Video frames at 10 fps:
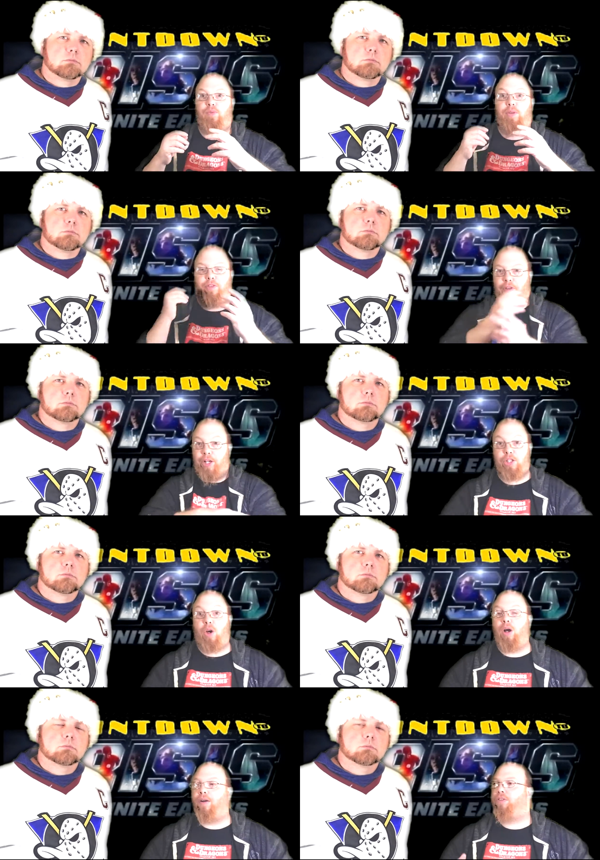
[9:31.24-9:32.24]
Speaker 1: to finish
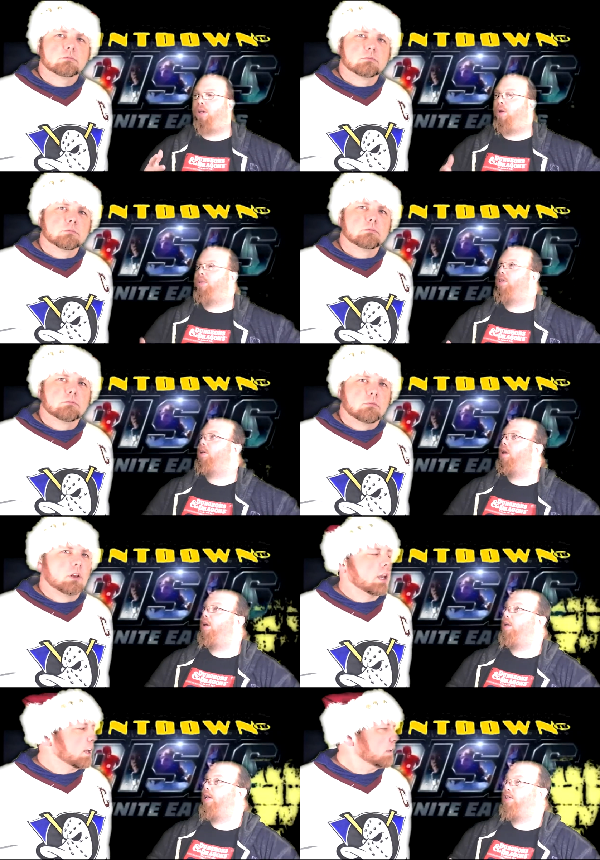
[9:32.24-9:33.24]
off the Lois and
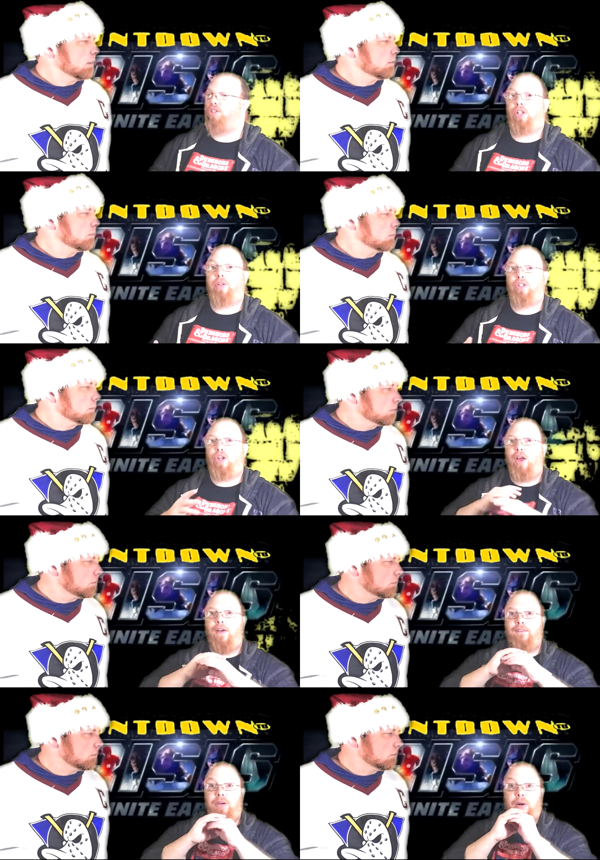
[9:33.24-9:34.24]
Speaker 2: Clark series.
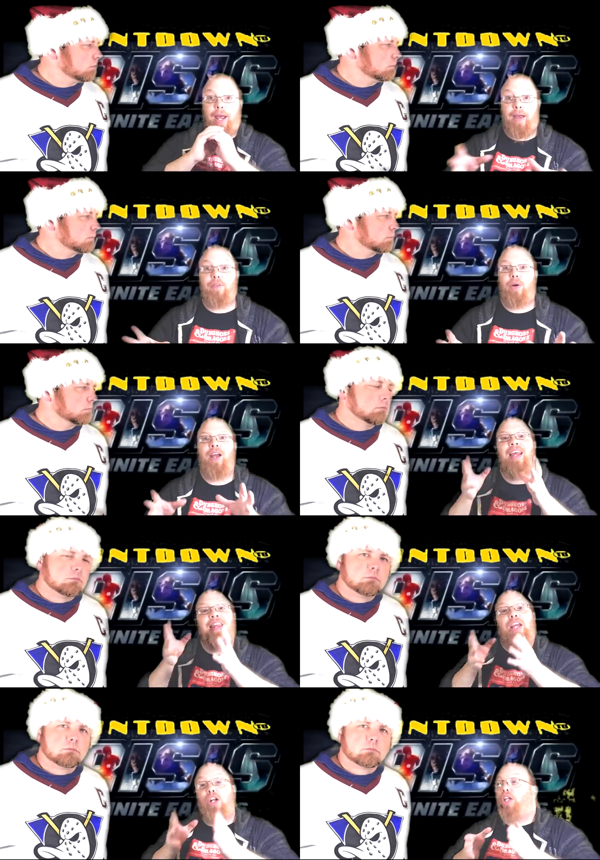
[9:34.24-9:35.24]
Forever. They
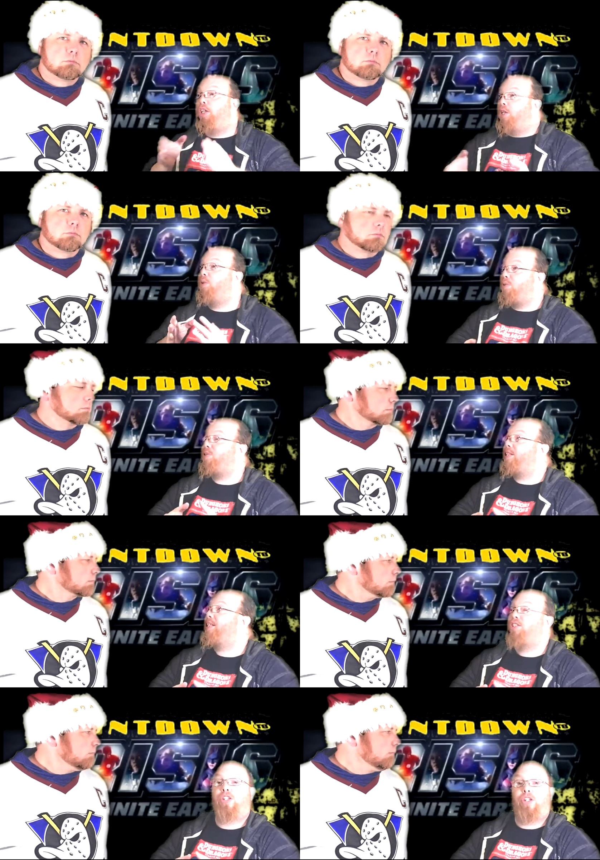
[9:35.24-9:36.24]
could have used this
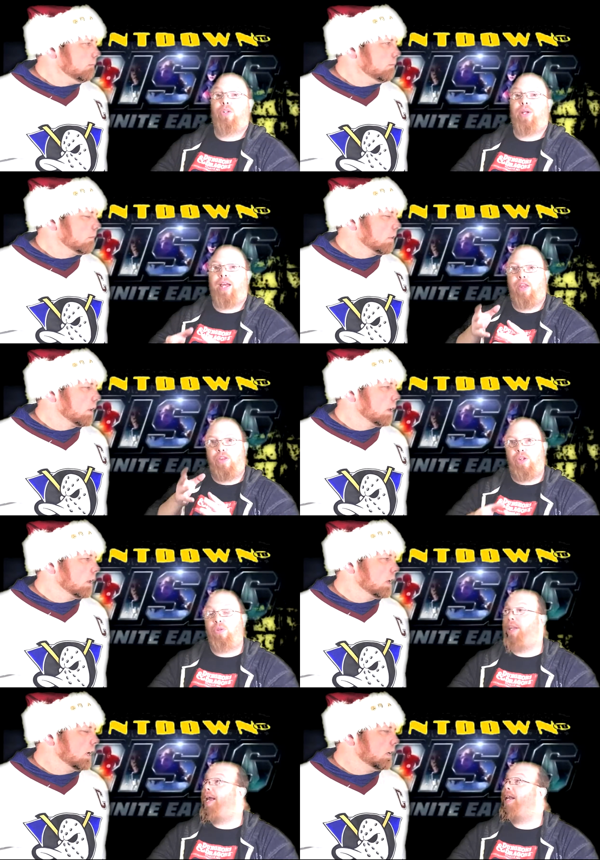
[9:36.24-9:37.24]
to do either do
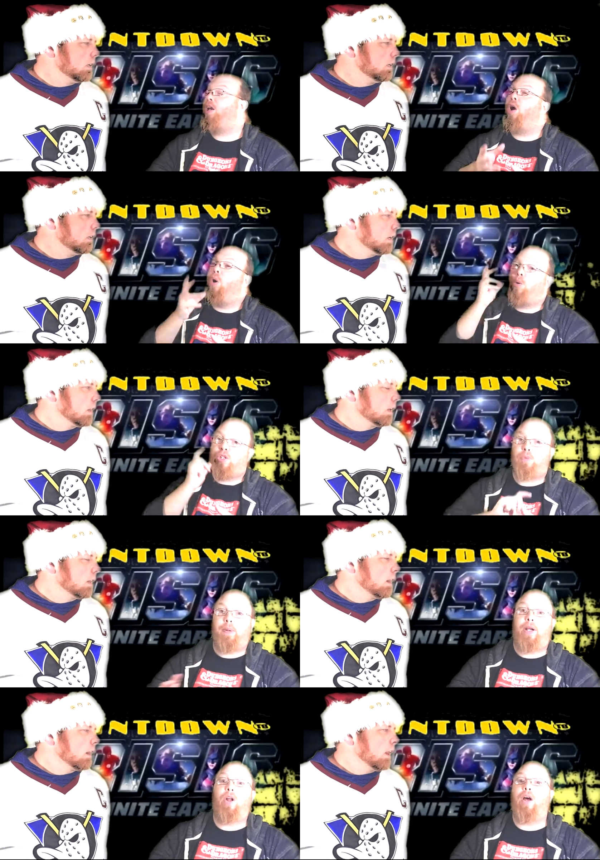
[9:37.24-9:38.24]
that or spin it
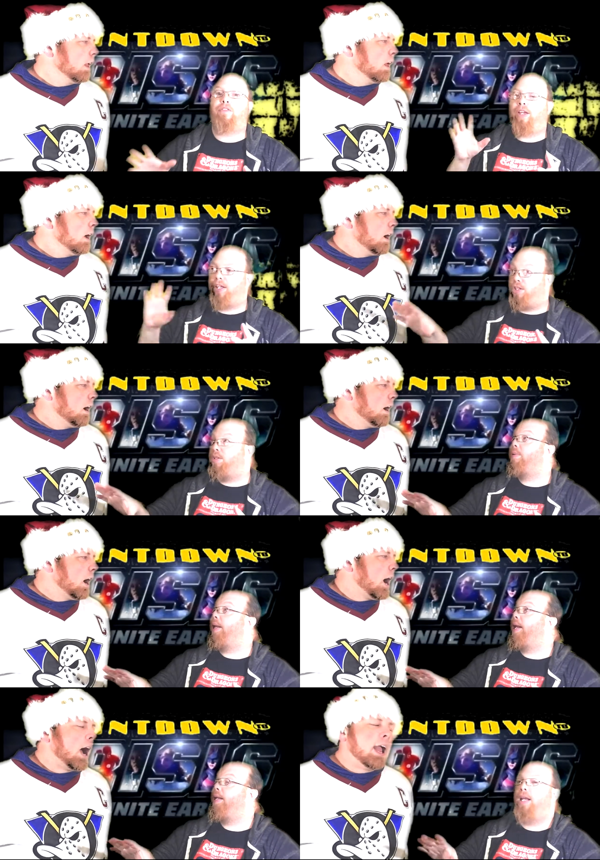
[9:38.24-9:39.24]
off into that.
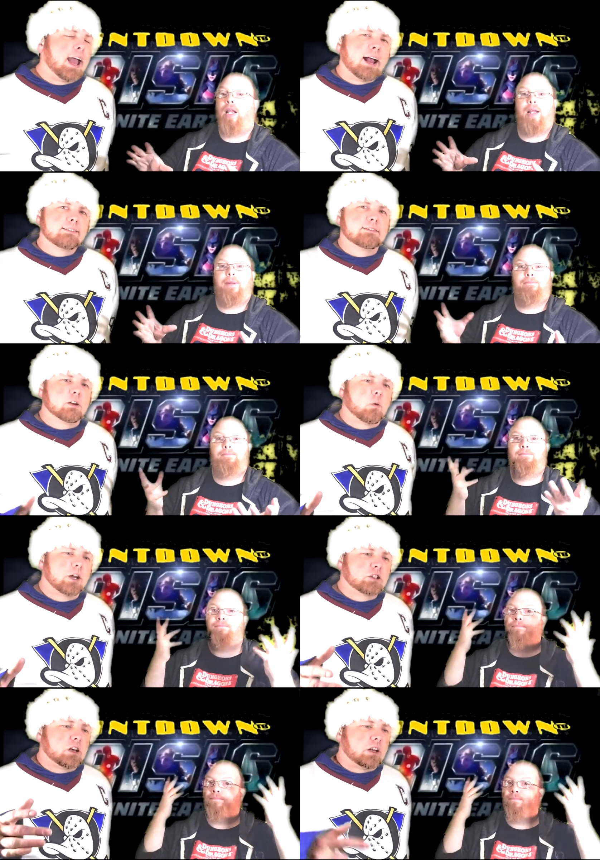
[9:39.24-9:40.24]
I asked the
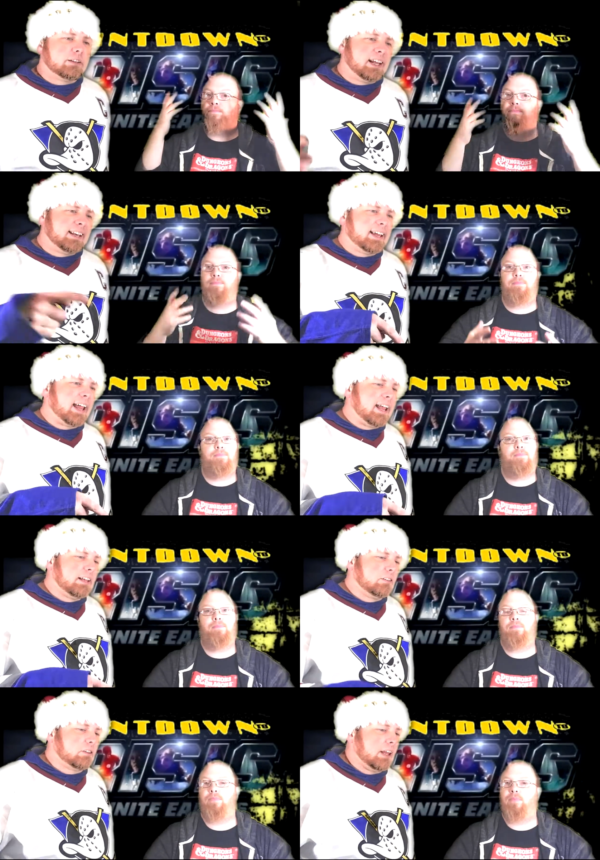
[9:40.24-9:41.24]
question on Dean
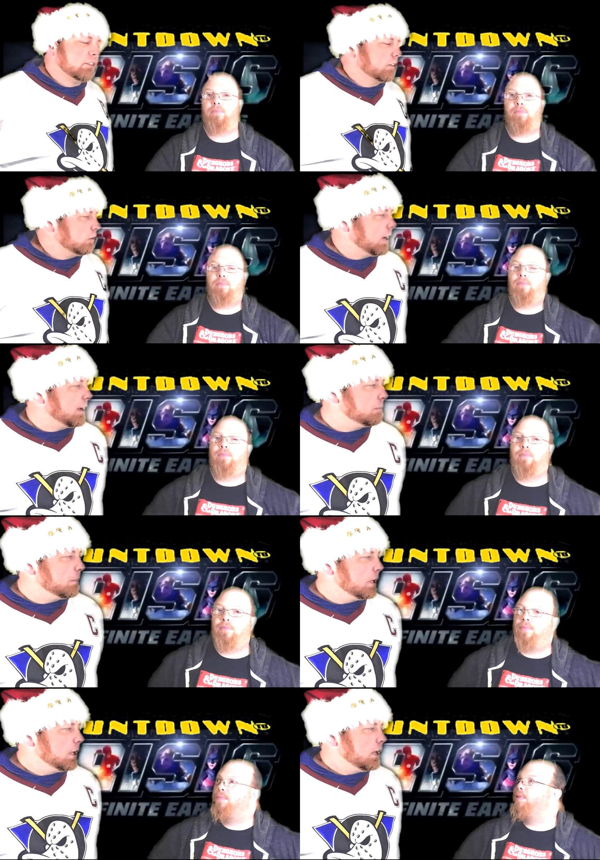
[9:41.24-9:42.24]
Cain's Instagram
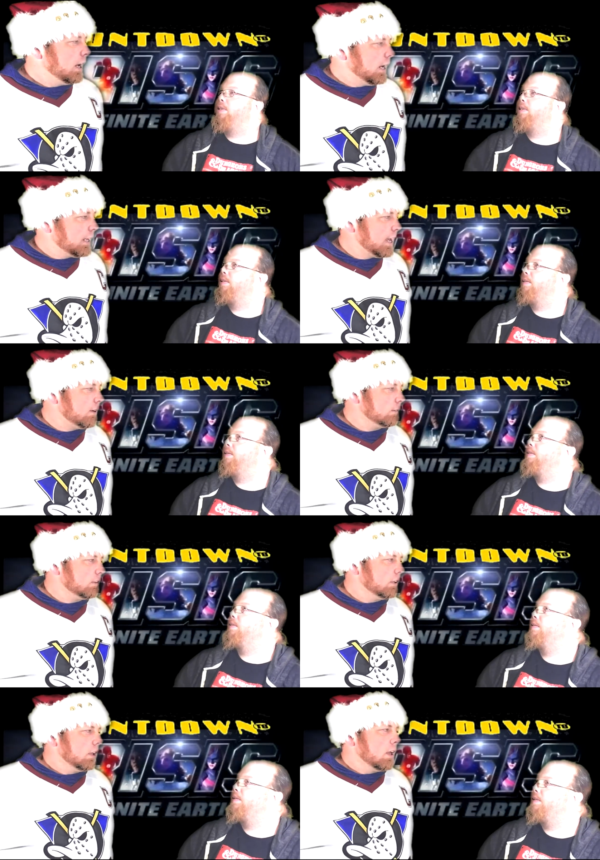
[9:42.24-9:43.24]
account,
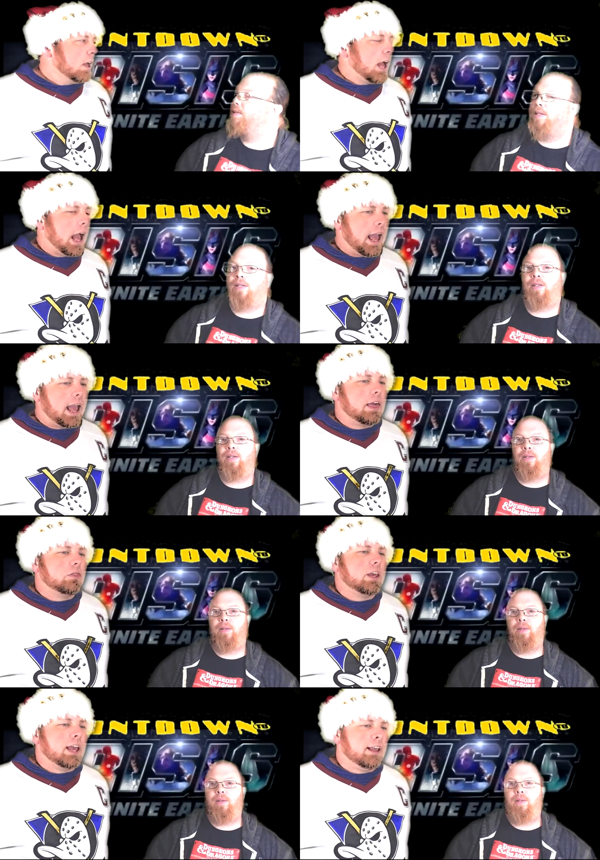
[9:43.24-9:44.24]
and
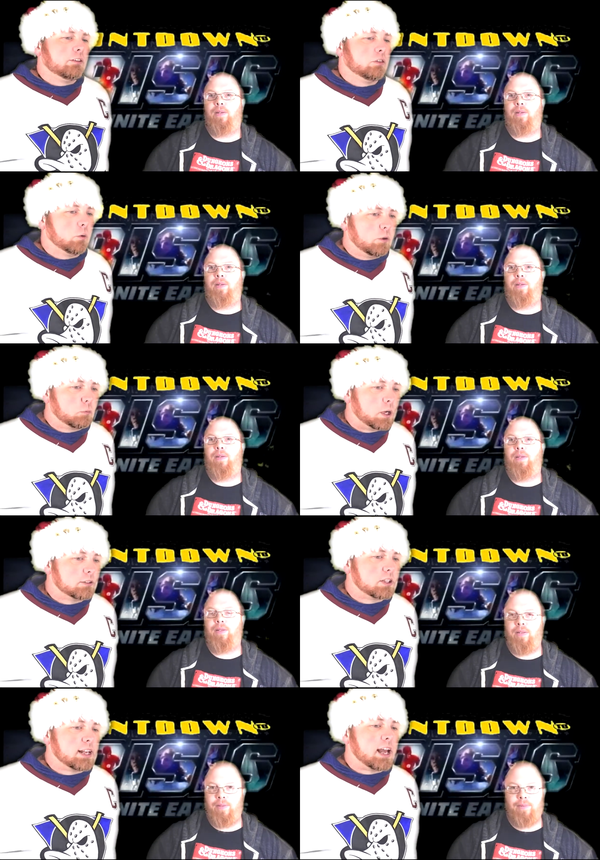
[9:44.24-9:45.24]
the response
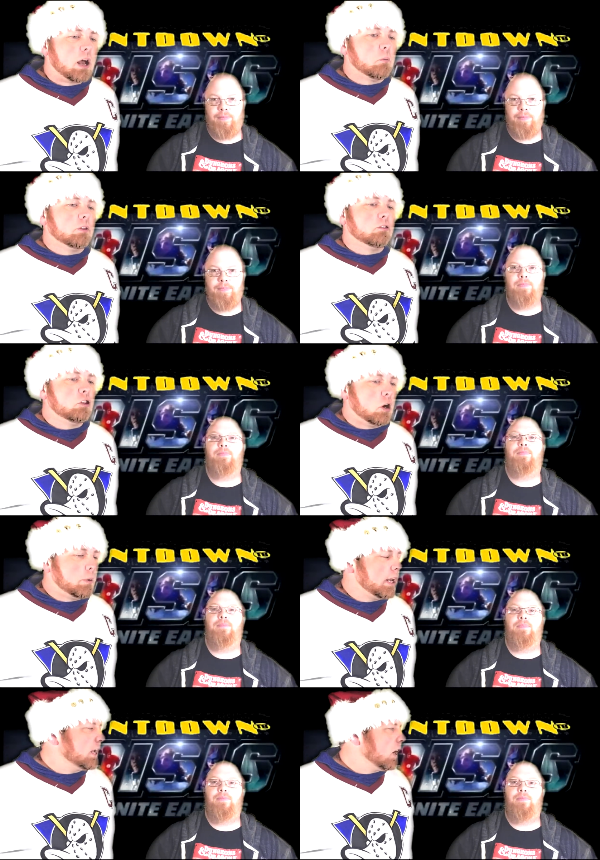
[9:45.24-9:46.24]
I got was nobody
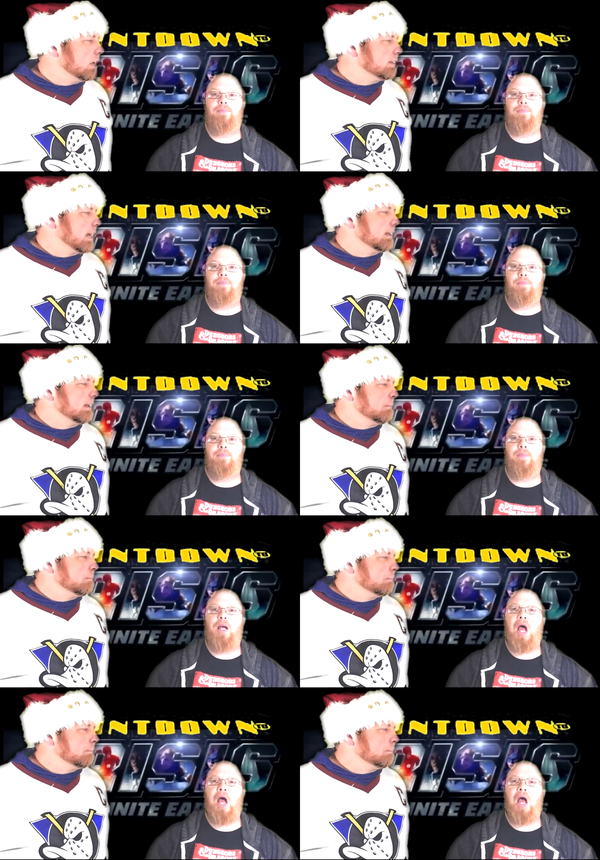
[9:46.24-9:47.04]
contacted him.